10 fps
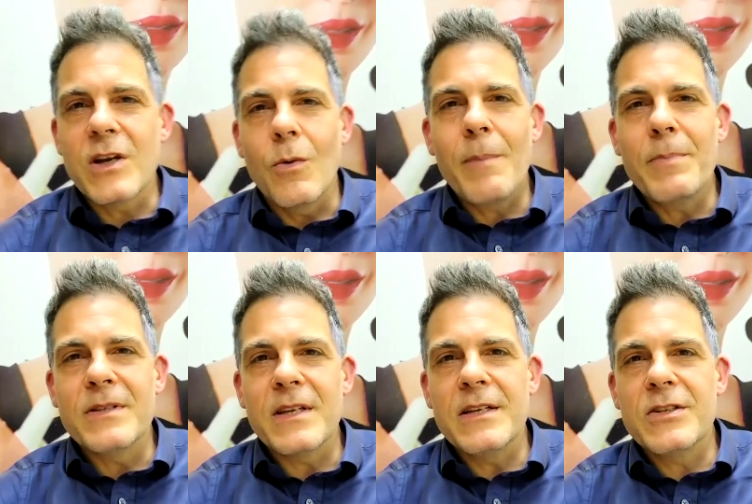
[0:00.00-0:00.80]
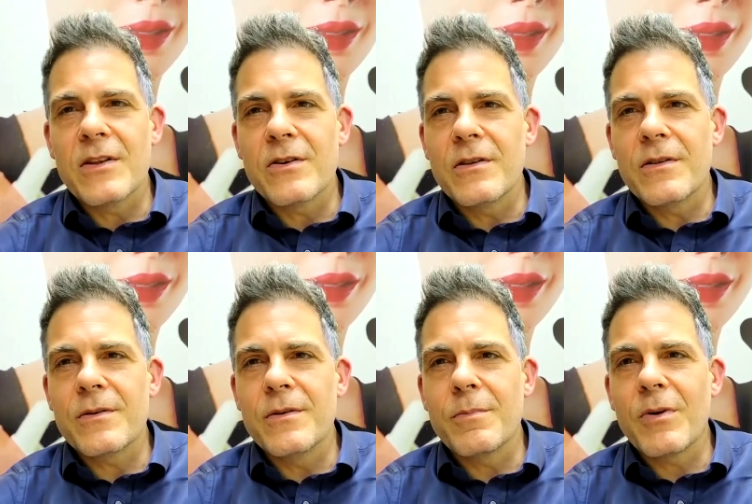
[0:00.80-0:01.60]
weapons at each other
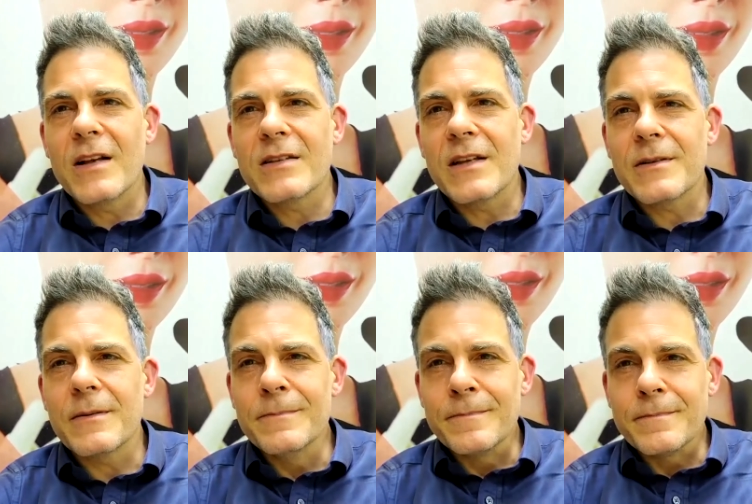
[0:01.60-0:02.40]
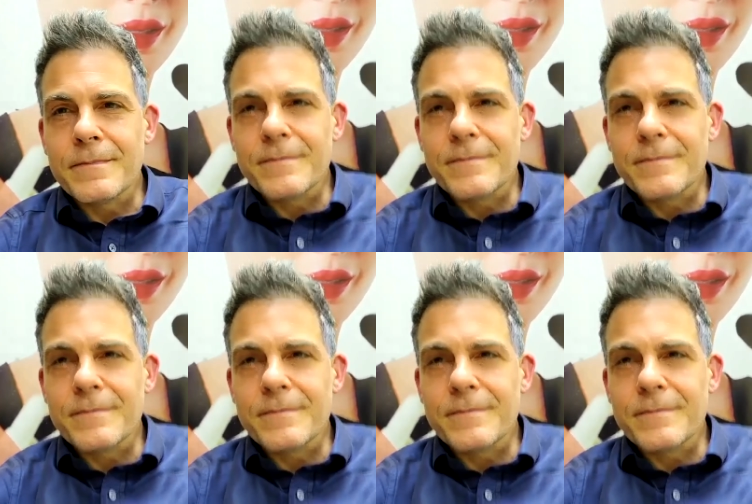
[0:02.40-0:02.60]
through the process. And this